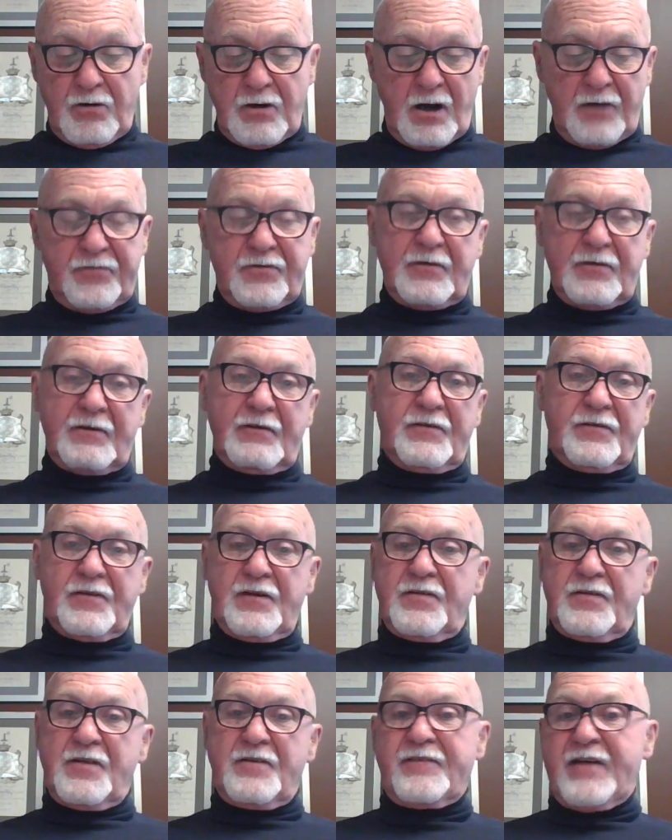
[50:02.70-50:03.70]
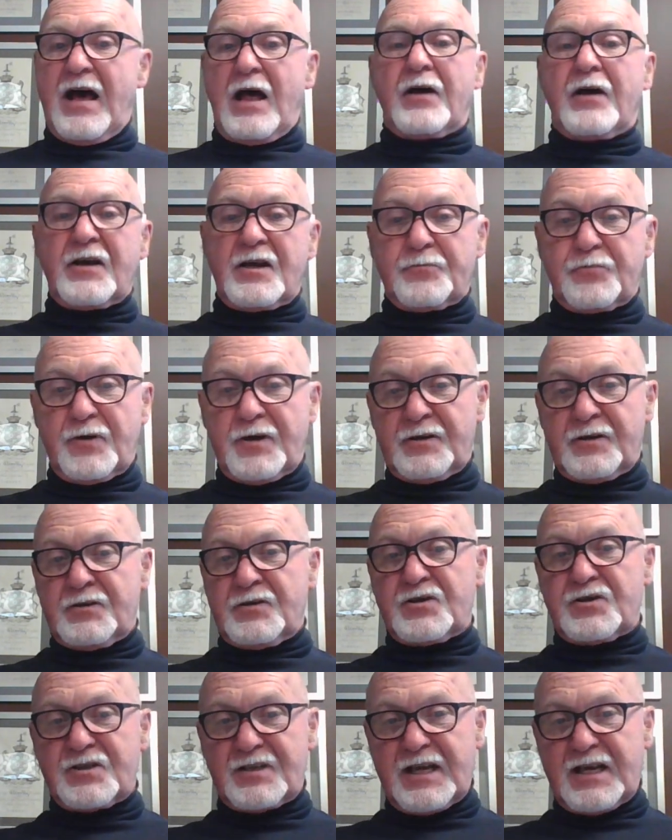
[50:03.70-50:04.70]
got the valiant
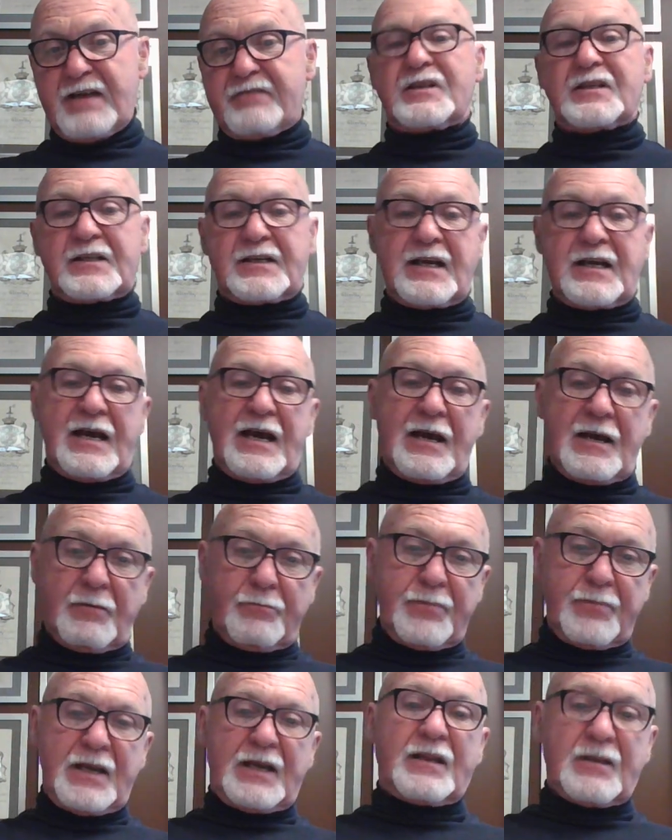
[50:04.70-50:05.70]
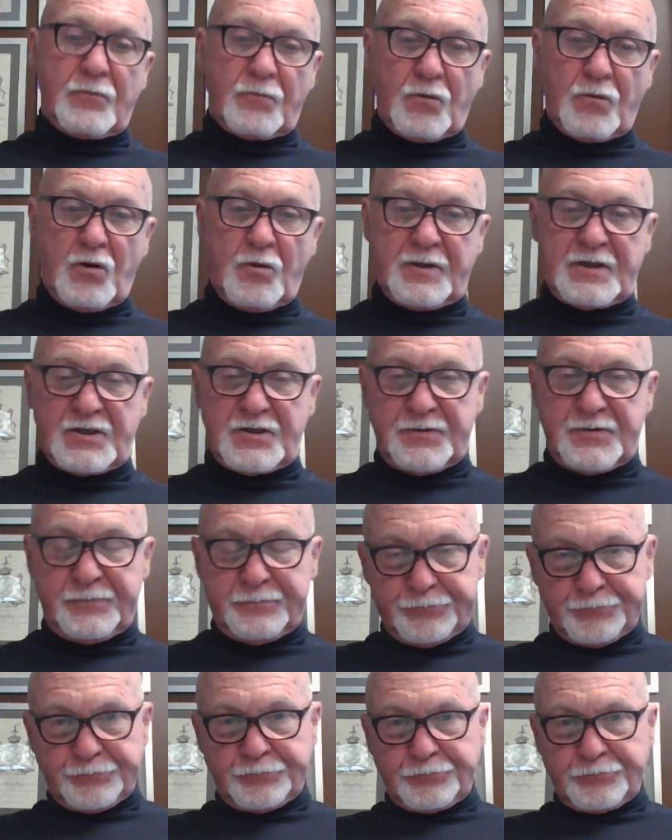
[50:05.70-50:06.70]
Britons saving the day, beating the Romans
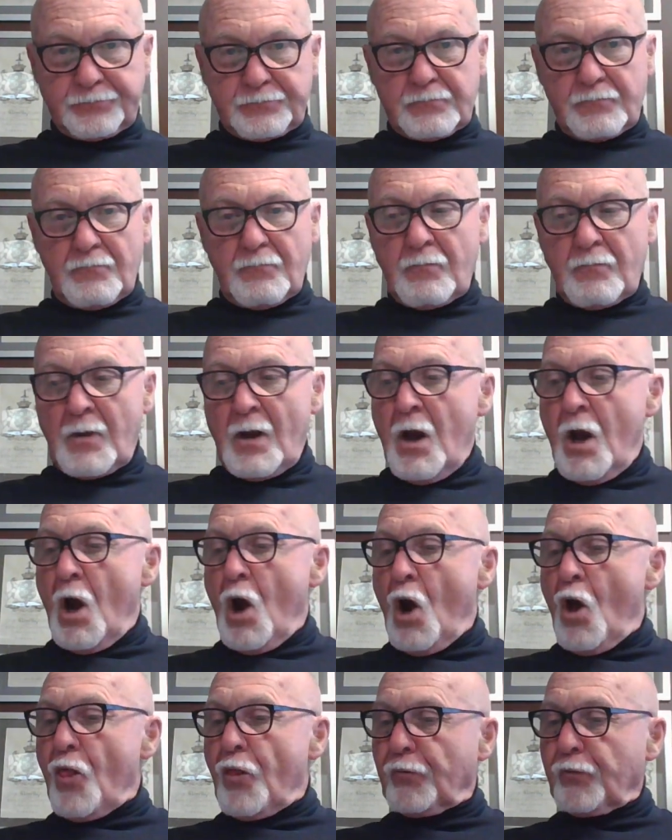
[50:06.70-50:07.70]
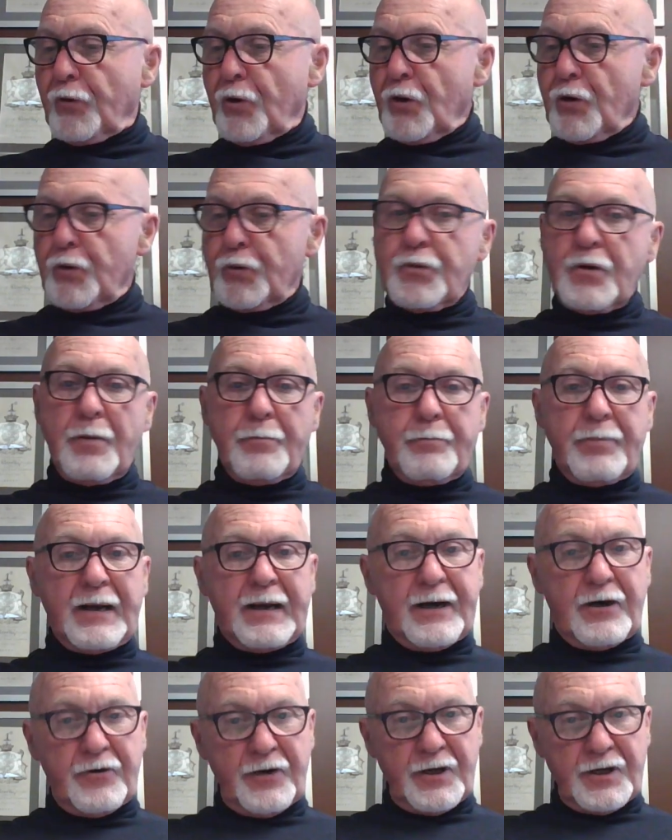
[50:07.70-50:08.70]
through
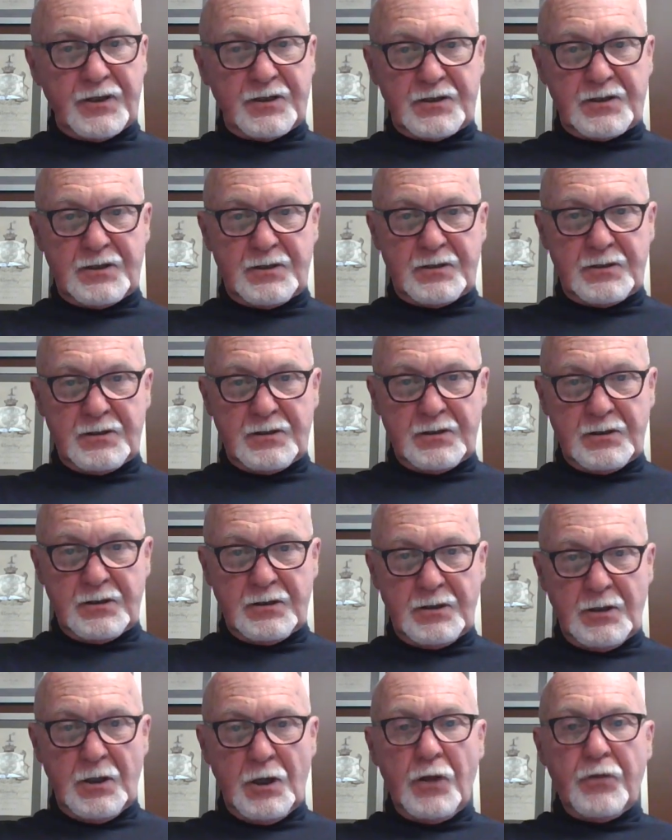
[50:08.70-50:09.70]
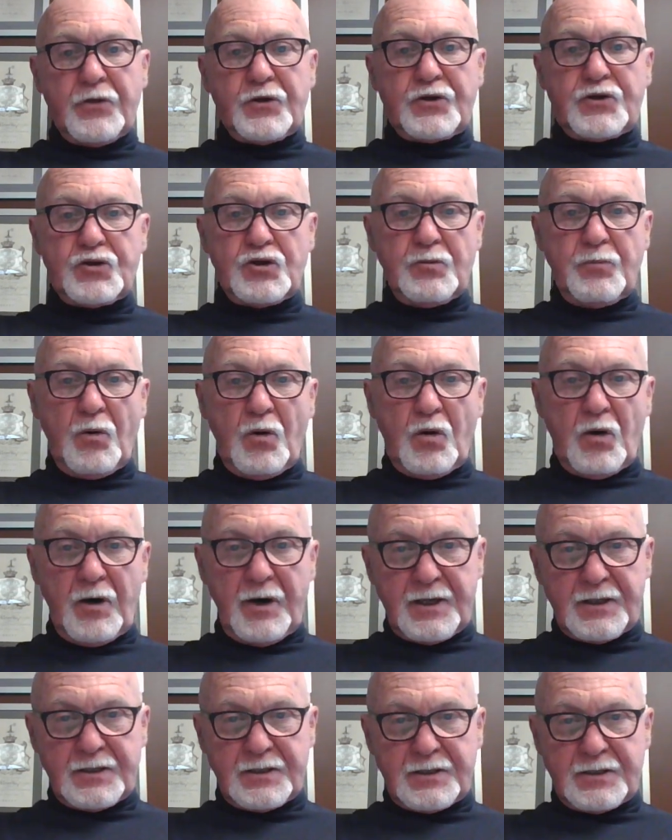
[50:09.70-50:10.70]
Belarius, the two
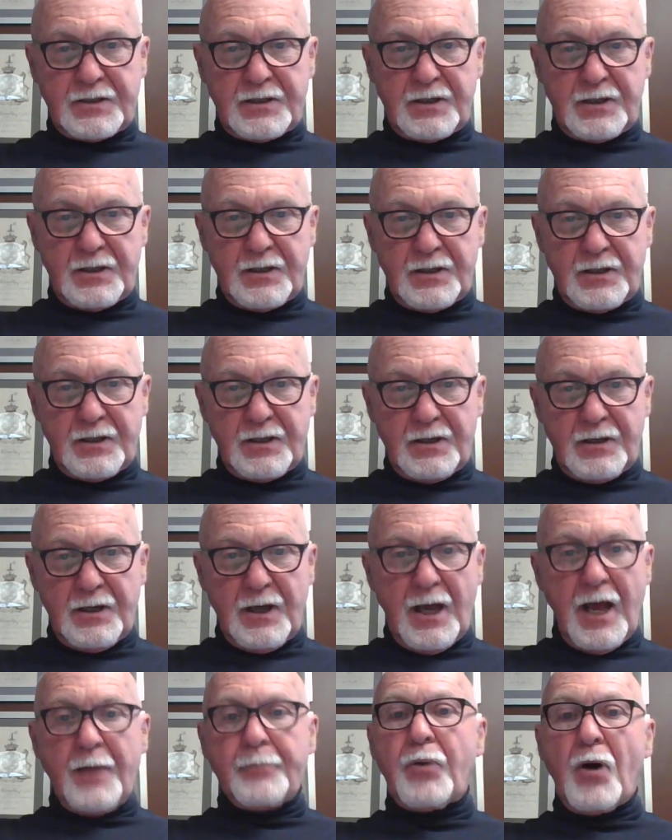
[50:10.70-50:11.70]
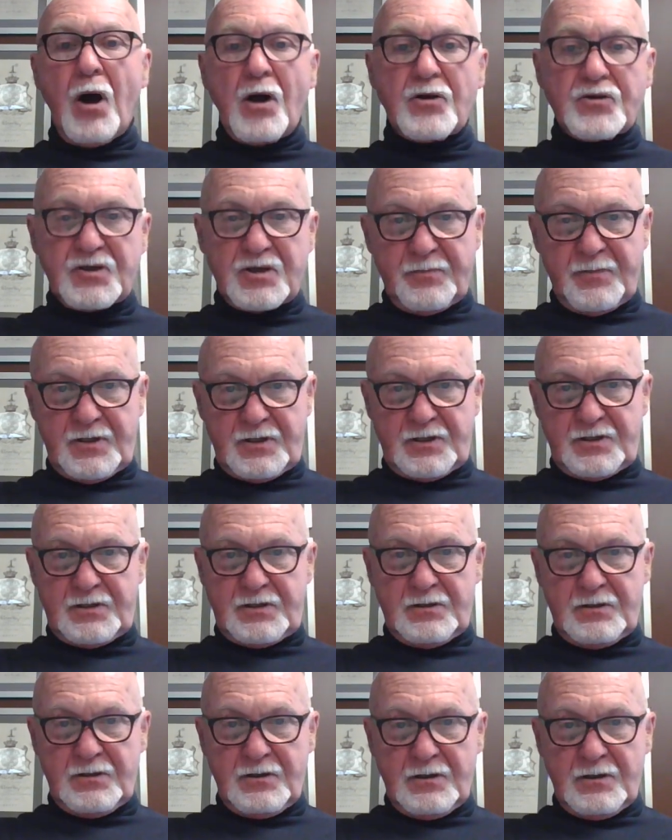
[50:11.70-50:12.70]
boys, and Posthumus.